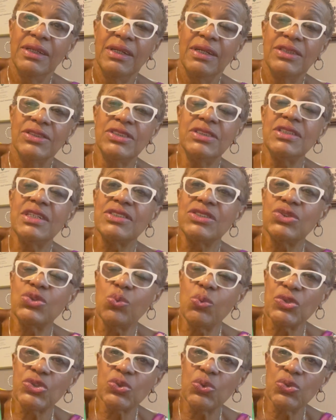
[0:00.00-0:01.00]
She doesn't know
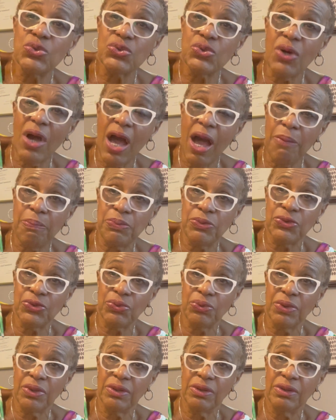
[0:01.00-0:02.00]
what's going to happen
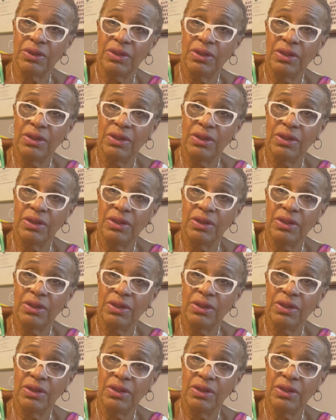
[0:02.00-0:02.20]
to her.